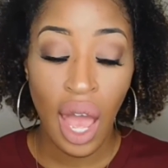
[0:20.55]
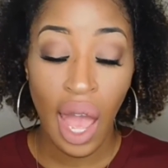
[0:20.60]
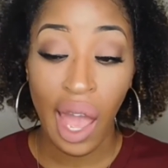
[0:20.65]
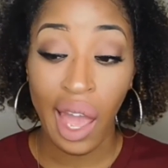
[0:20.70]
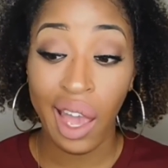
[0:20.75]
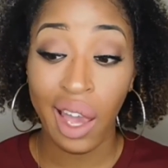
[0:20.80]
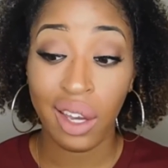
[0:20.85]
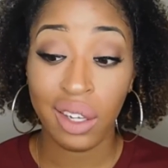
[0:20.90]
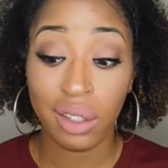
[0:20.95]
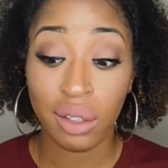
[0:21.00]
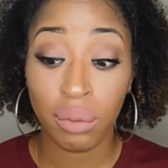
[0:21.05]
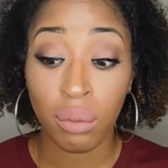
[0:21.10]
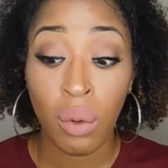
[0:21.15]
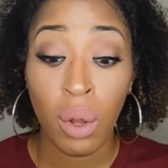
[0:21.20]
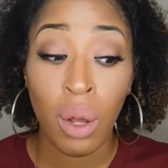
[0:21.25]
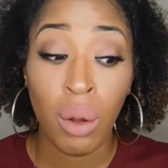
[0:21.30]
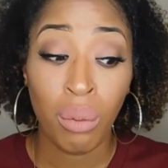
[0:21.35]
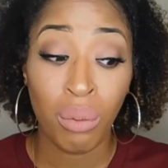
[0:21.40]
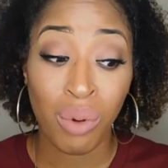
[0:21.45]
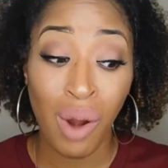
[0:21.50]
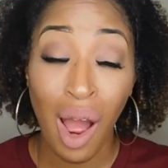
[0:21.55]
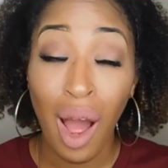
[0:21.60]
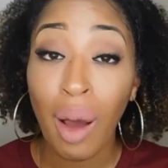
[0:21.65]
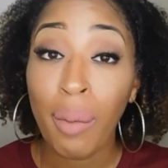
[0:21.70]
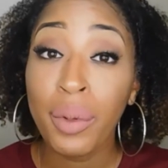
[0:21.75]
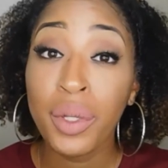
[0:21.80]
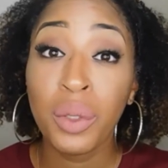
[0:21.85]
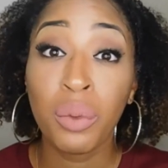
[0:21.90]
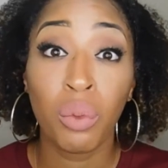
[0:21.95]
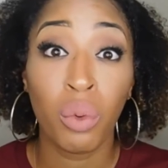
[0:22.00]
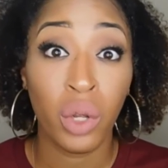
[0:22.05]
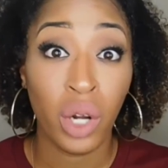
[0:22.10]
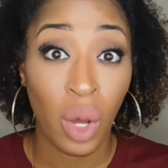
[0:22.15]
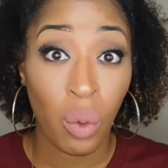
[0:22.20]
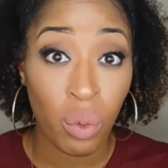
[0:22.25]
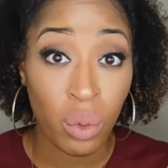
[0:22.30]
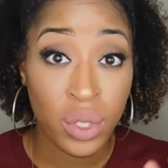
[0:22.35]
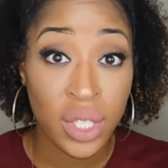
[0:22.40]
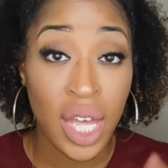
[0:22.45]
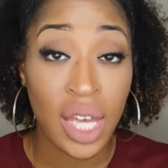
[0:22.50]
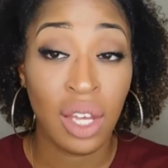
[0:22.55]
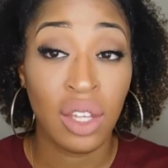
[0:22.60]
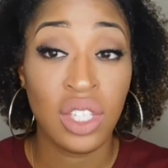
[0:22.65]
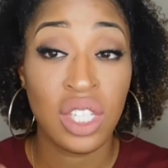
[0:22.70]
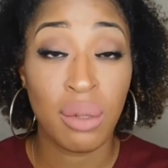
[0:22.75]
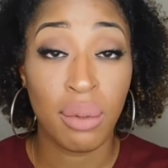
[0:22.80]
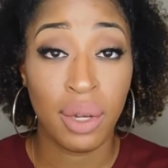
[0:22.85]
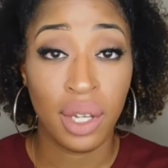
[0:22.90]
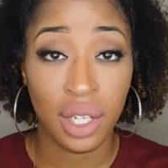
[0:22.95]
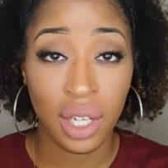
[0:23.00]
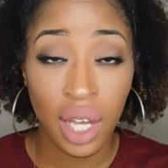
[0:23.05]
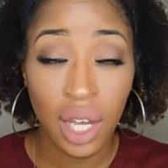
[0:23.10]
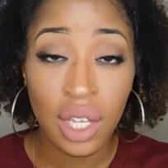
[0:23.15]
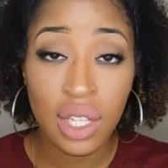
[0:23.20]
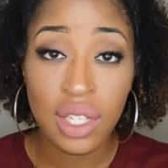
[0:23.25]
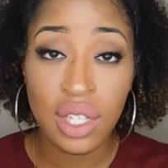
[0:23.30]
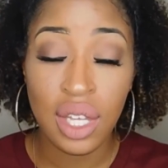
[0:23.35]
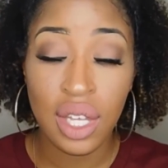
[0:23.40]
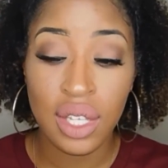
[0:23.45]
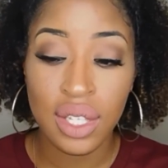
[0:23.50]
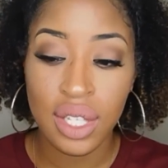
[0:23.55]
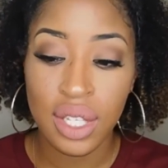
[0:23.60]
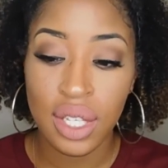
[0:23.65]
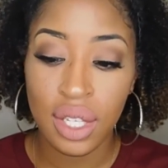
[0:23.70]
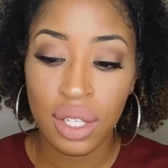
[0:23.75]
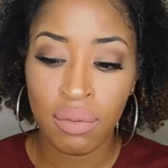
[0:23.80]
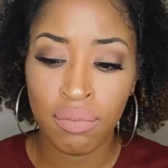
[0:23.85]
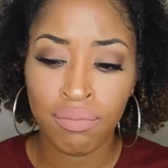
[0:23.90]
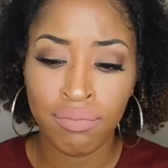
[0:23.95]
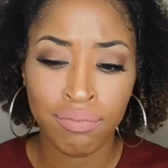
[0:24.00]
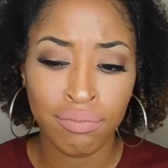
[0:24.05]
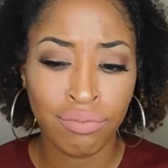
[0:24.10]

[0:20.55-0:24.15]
and probably what I will take into my next season,